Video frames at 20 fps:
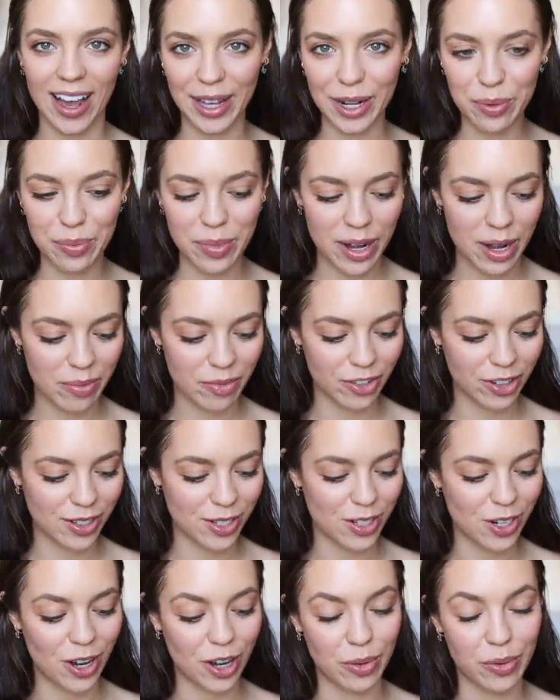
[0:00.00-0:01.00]
item that I'm first
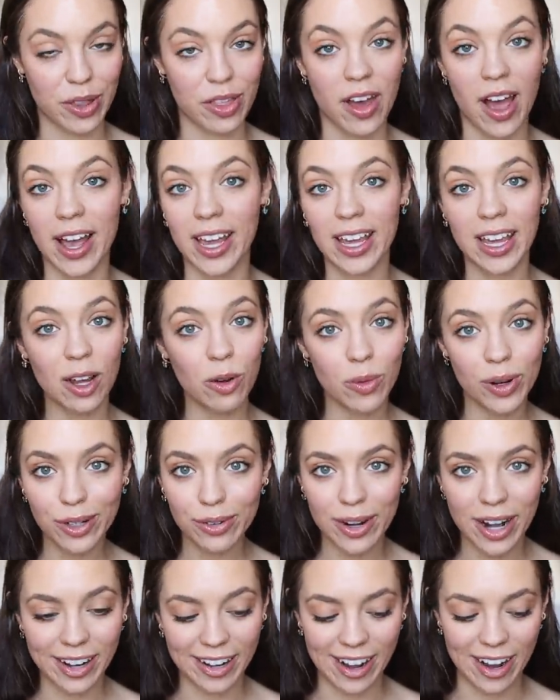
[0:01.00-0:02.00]
starting with, I can't wear
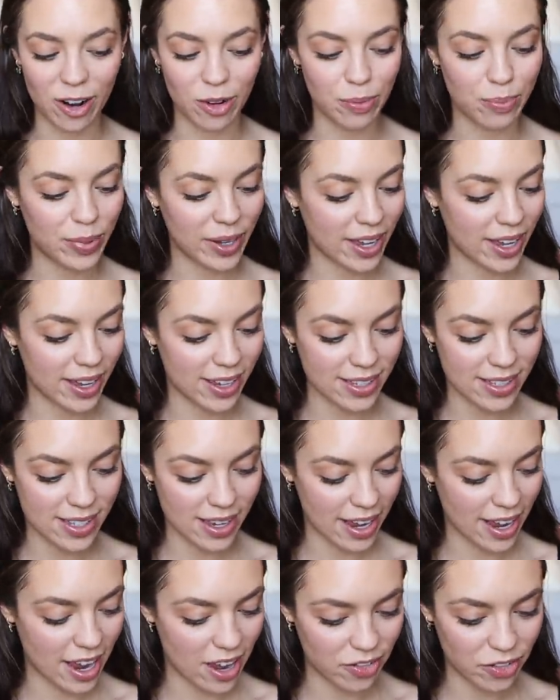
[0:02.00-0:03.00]
right now because
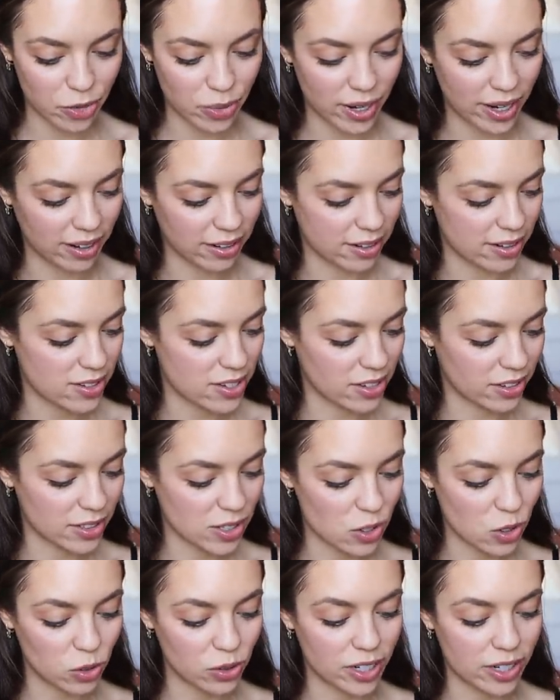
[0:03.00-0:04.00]
I have to wait until
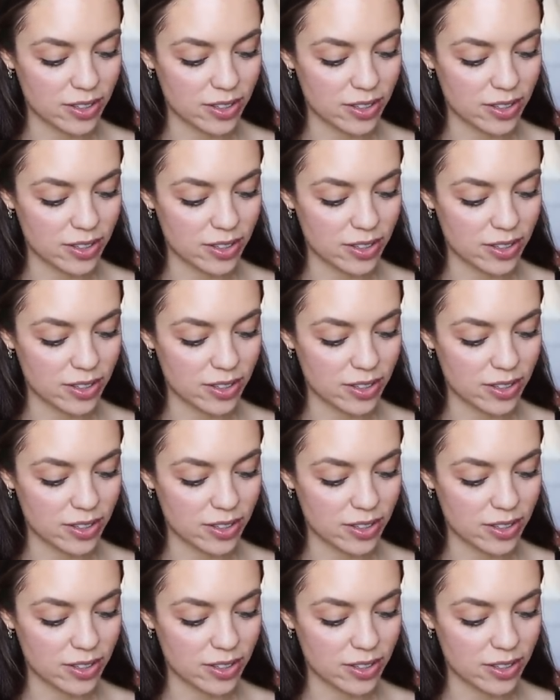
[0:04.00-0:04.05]
it's colder